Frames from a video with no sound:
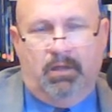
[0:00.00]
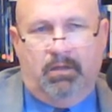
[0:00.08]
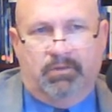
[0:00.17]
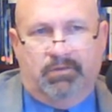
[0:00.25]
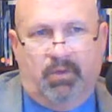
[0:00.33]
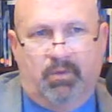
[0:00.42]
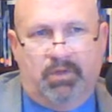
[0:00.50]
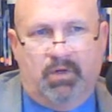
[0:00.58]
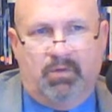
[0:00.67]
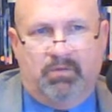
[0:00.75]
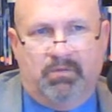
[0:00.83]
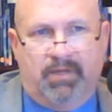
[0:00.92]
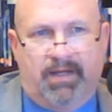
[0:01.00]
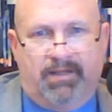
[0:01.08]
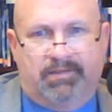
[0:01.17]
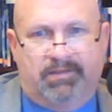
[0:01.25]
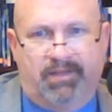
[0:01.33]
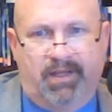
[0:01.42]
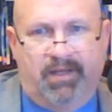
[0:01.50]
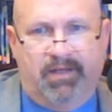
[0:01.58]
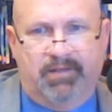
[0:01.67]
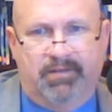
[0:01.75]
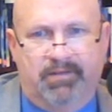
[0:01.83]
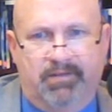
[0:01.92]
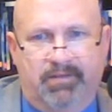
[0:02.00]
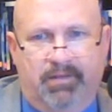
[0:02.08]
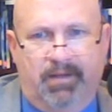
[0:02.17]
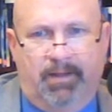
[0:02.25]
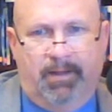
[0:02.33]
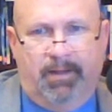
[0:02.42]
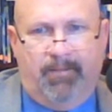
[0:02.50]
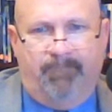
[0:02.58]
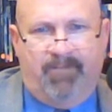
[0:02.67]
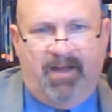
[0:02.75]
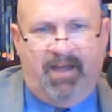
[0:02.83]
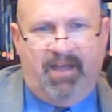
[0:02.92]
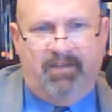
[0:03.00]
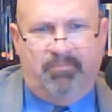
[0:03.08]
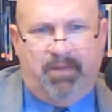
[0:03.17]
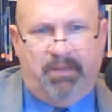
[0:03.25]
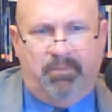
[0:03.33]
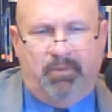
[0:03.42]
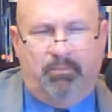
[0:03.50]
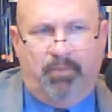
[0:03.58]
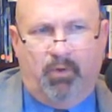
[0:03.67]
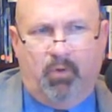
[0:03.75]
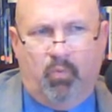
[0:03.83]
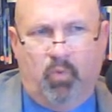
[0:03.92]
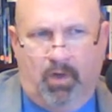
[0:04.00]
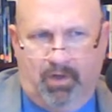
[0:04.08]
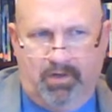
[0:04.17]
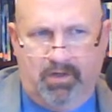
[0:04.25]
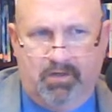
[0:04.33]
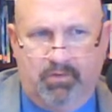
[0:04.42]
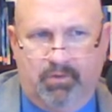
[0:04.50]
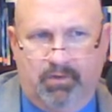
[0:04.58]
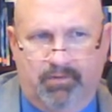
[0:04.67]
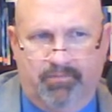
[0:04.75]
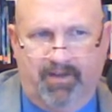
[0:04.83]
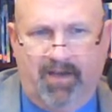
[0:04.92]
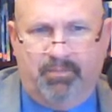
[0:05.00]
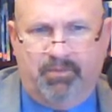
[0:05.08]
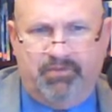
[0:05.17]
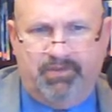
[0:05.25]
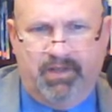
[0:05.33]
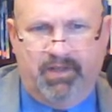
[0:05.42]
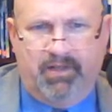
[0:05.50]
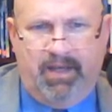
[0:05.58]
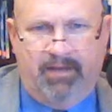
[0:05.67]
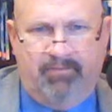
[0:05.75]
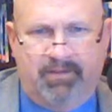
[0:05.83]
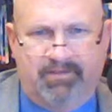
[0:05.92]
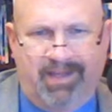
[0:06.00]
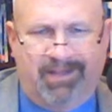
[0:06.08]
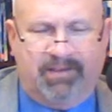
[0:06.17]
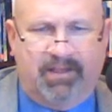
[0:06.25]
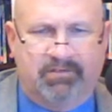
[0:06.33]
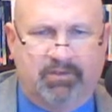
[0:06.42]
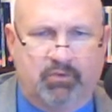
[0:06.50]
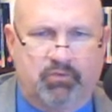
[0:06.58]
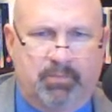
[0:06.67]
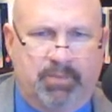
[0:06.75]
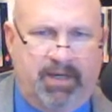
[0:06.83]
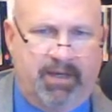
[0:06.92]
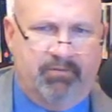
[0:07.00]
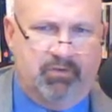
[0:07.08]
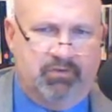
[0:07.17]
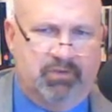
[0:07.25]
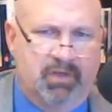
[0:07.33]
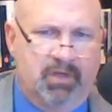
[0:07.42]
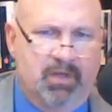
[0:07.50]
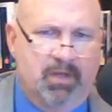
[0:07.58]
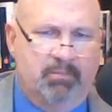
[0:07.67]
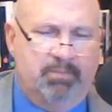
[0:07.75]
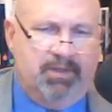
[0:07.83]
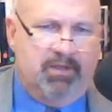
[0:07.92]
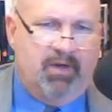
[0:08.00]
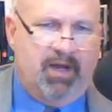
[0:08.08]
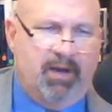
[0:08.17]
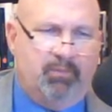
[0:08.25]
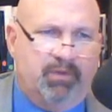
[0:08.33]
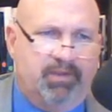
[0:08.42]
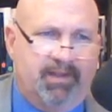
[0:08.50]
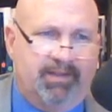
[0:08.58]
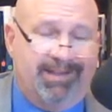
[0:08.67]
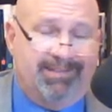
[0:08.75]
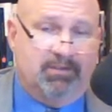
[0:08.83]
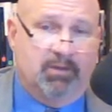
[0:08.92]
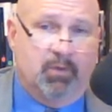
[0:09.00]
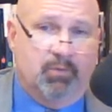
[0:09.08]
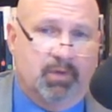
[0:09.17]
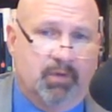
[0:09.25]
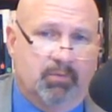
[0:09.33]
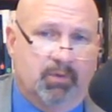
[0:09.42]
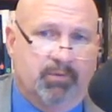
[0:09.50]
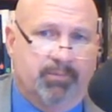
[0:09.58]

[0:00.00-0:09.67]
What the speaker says: So, like I said, 5 people per 100, 5% have these antisocial behaviors. But, I really think that's a low number.